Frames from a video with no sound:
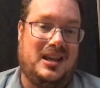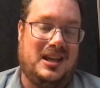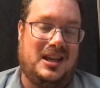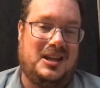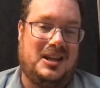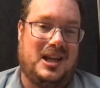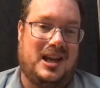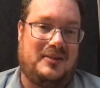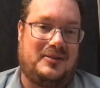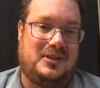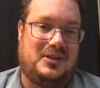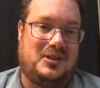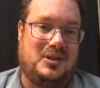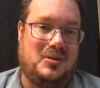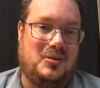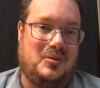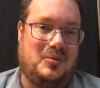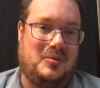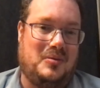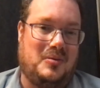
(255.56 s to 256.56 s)
have to
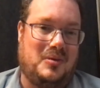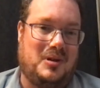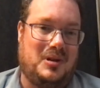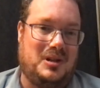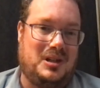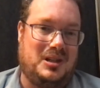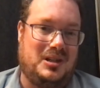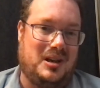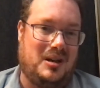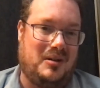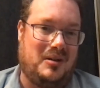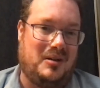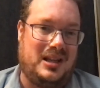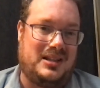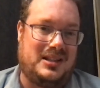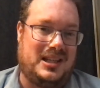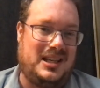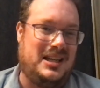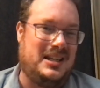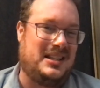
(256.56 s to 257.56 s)
do, it's
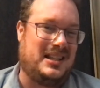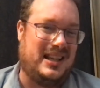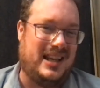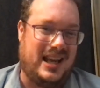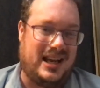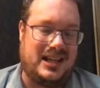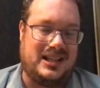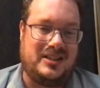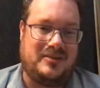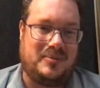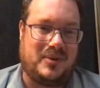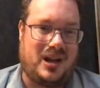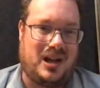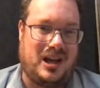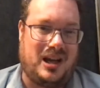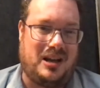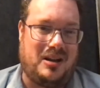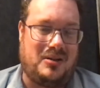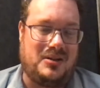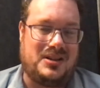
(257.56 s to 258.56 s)
seen as a negative, but
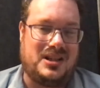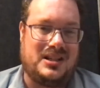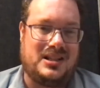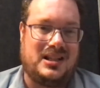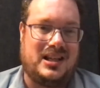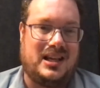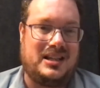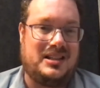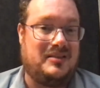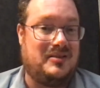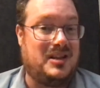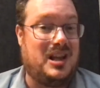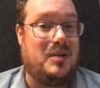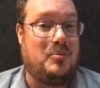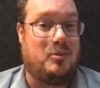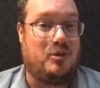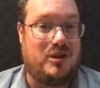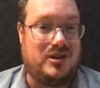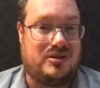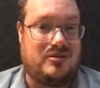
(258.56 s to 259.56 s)
I don't see it as a negative, a
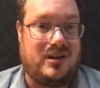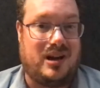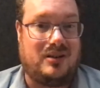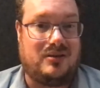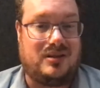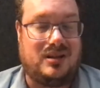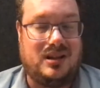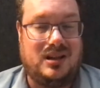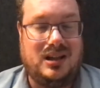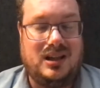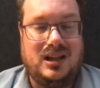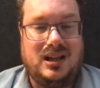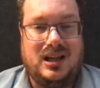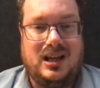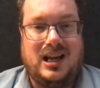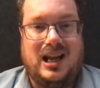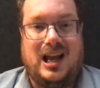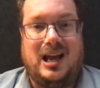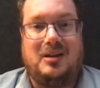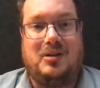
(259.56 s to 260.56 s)
bridge round.
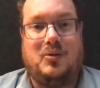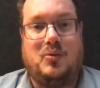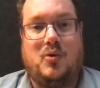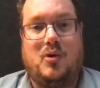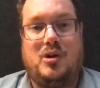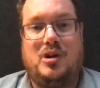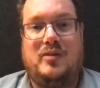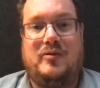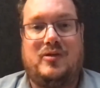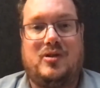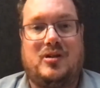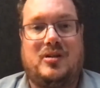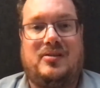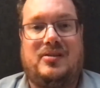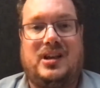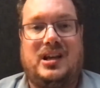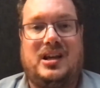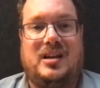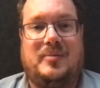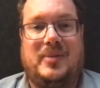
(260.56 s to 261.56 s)
And what you've got to
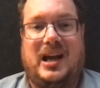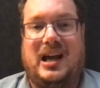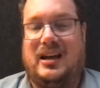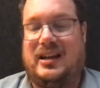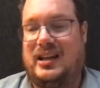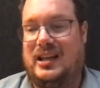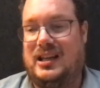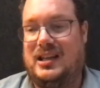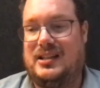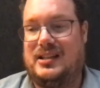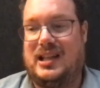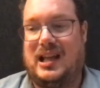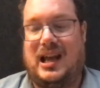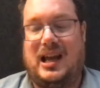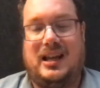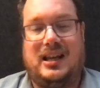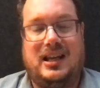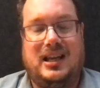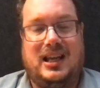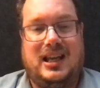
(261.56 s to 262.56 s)
think about is
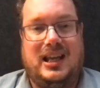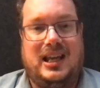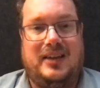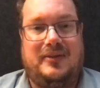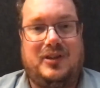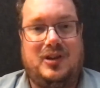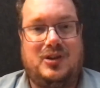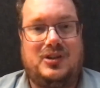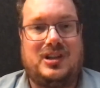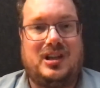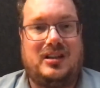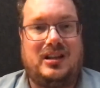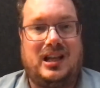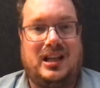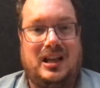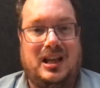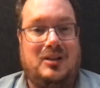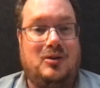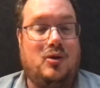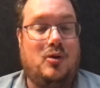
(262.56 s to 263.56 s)
that if you suddenly,
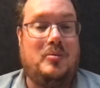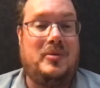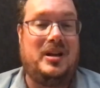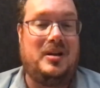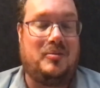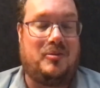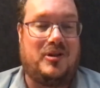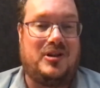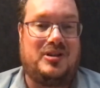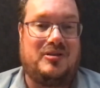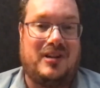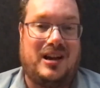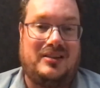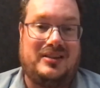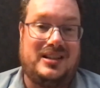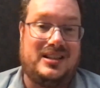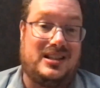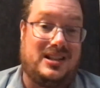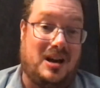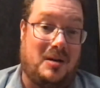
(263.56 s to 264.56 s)
and normally a bridge round
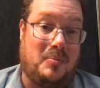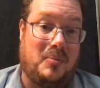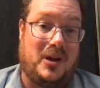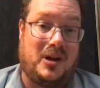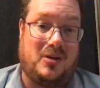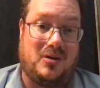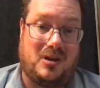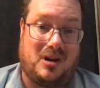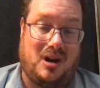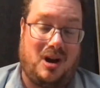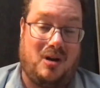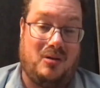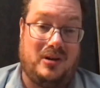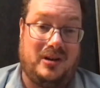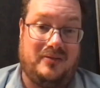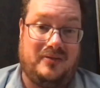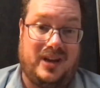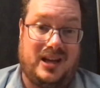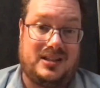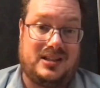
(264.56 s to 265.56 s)
is done by your own
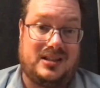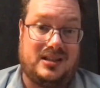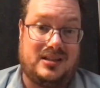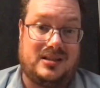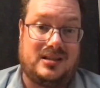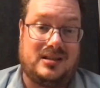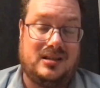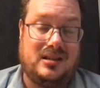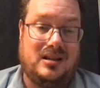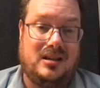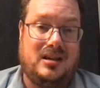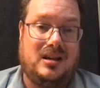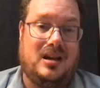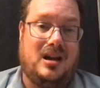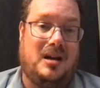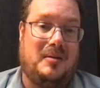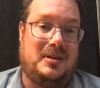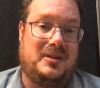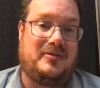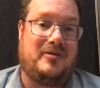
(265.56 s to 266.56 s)
investors.
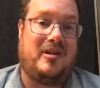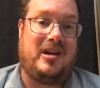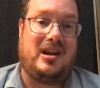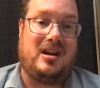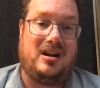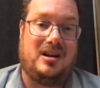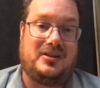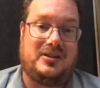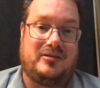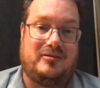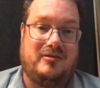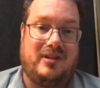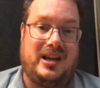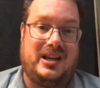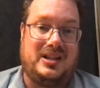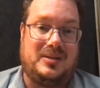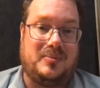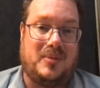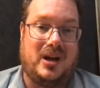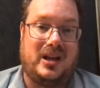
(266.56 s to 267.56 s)
It's very hard to
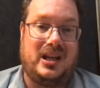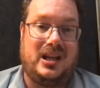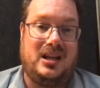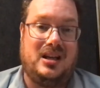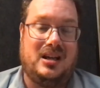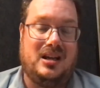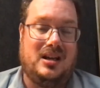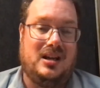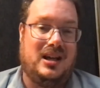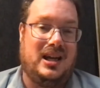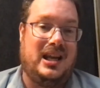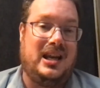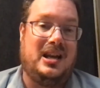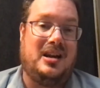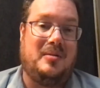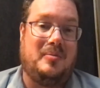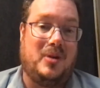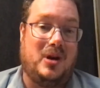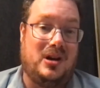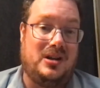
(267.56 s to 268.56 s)
raise money in an
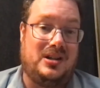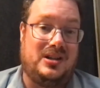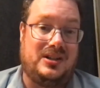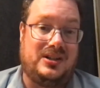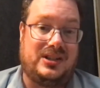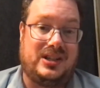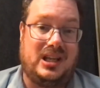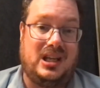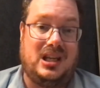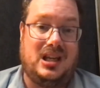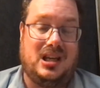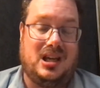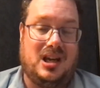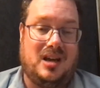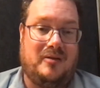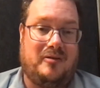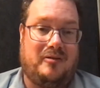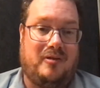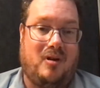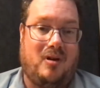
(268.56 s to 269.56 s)
emergency
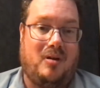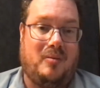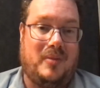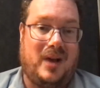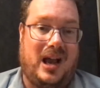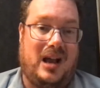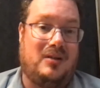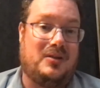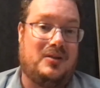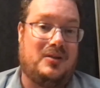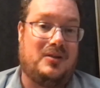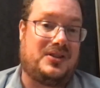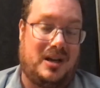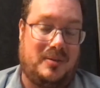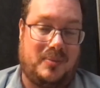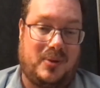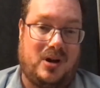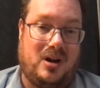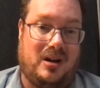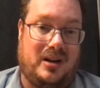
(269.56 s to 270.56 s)
from
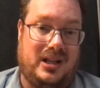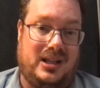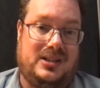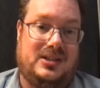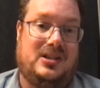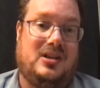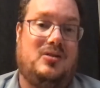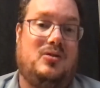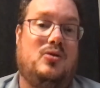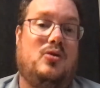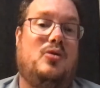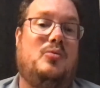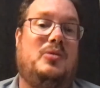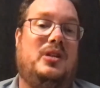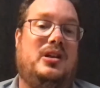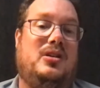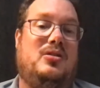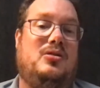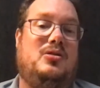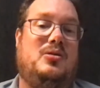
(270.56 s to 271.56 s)
outside parties. So
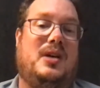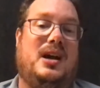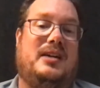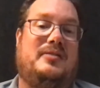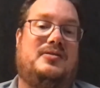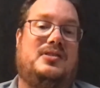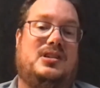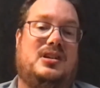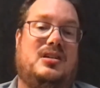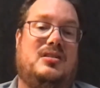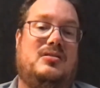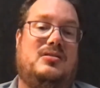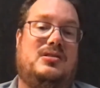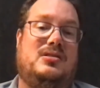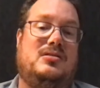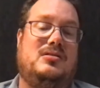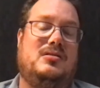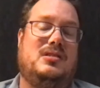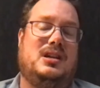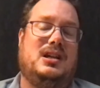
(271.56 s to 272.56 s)
normally who you have to go
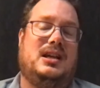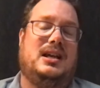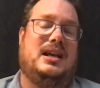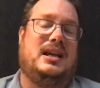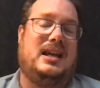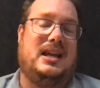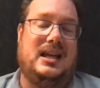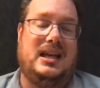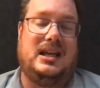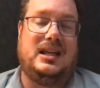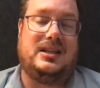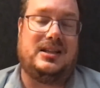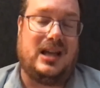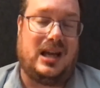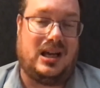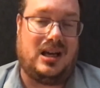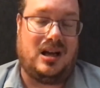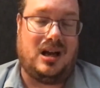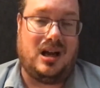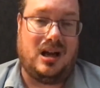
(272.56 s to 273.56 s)
to
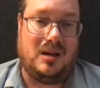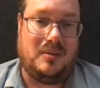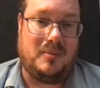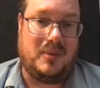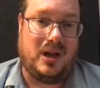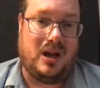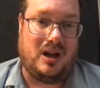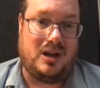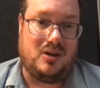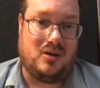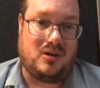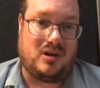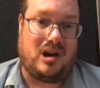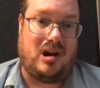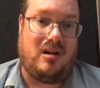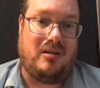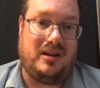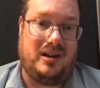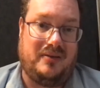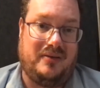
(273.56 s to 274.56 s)
are your
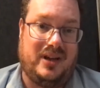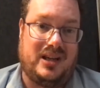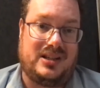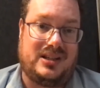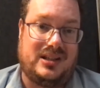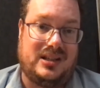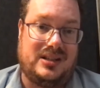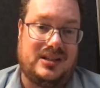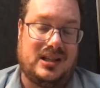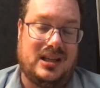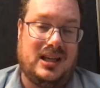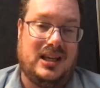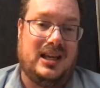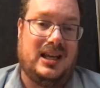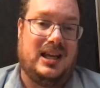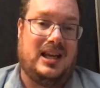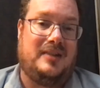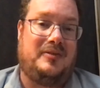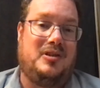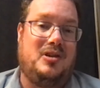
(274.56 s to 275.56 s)
current investors.
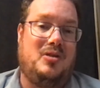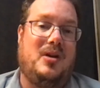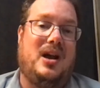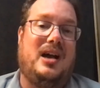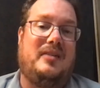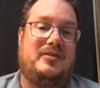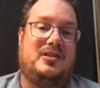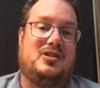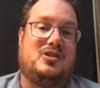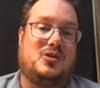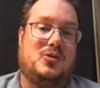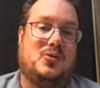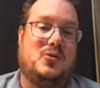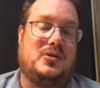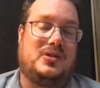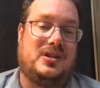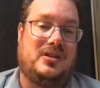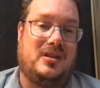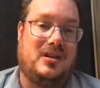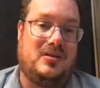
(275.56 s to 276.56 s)
If you haven't talked
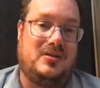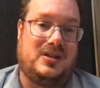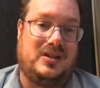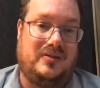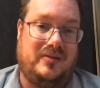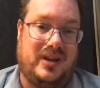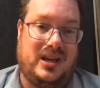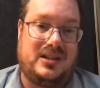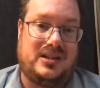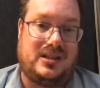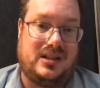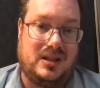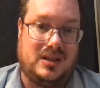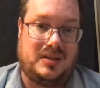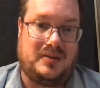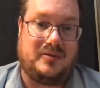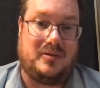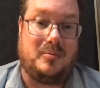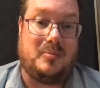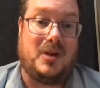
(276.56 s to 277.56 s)
to those investors
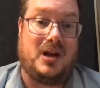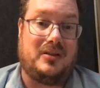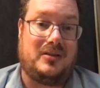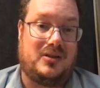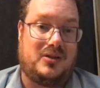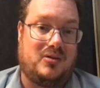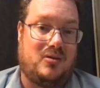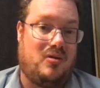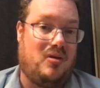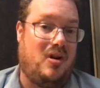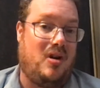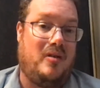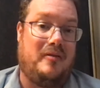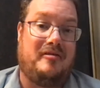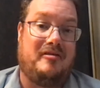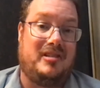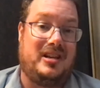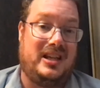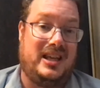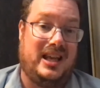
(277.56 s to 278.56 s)
for months or
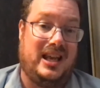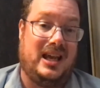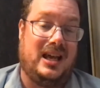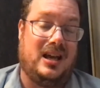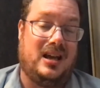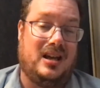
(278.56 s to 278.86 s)
over a year,